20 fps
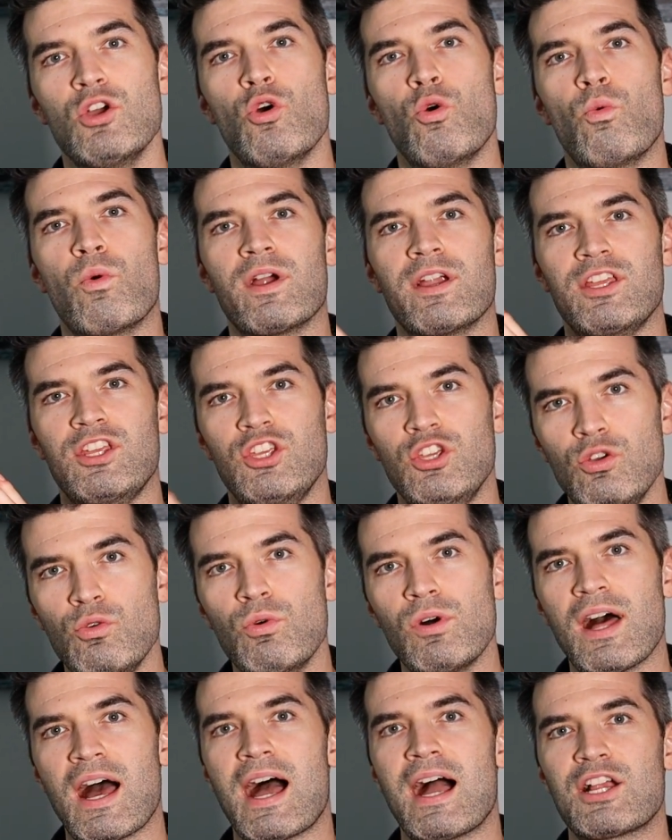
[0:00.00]
where you
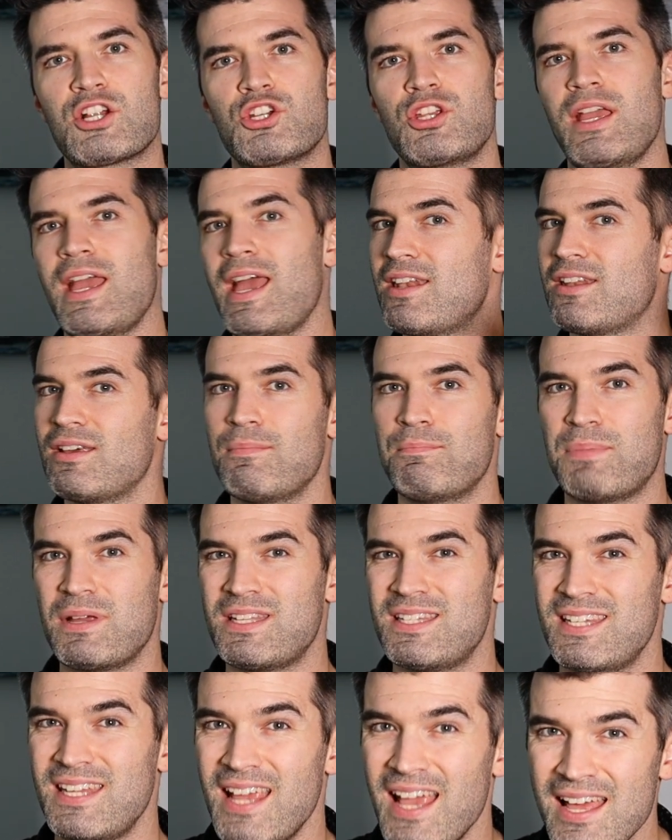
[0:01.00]
will actually up
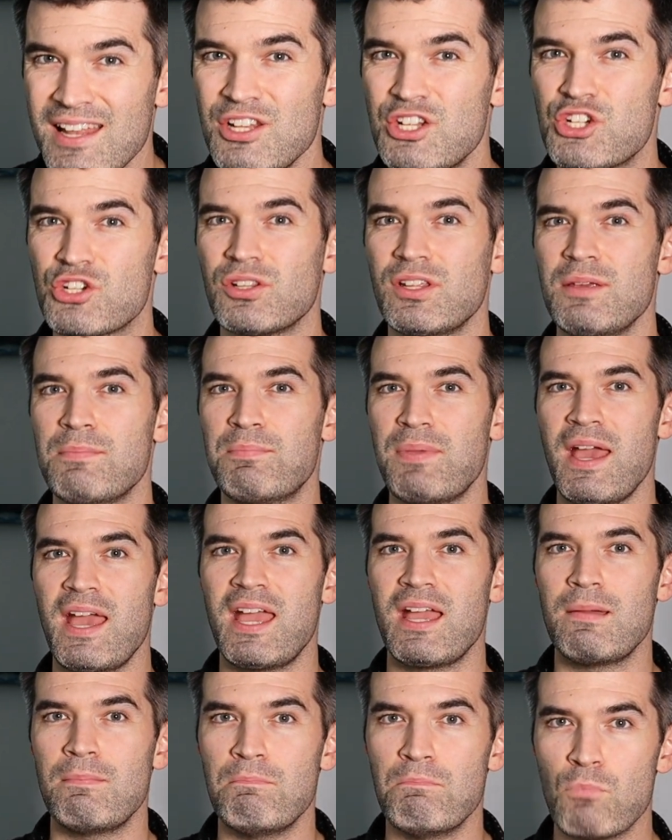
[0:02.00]
potentially
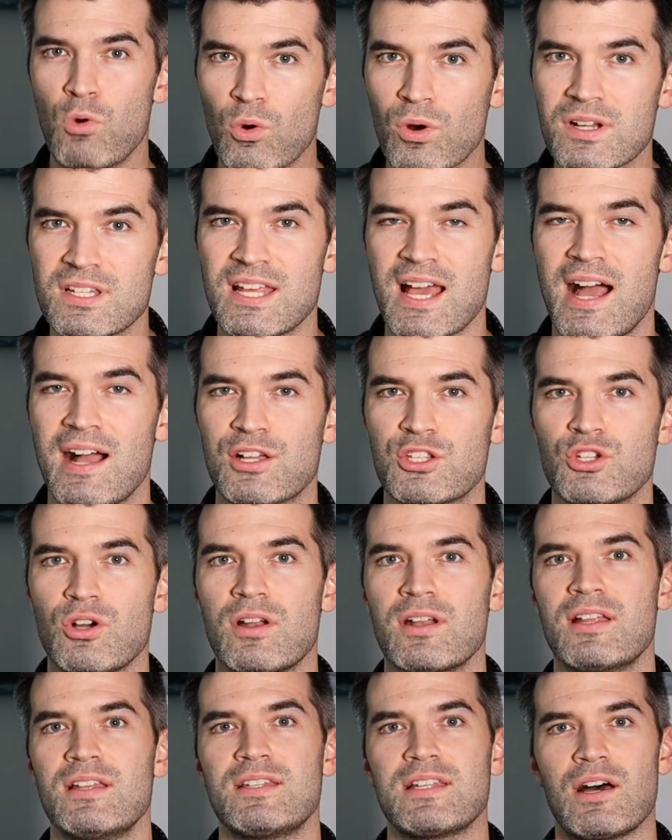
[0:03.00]
paying more tax on
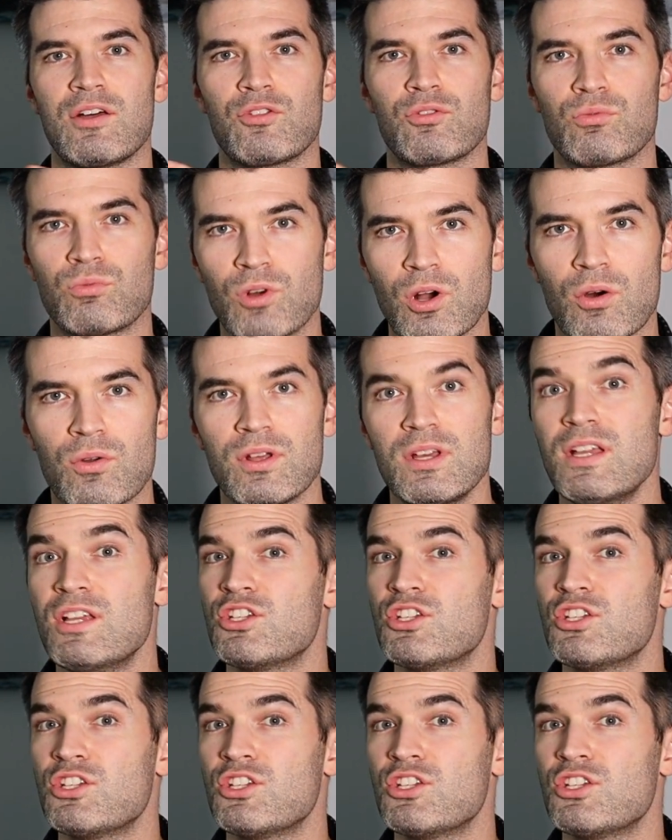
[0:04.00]
it down the road.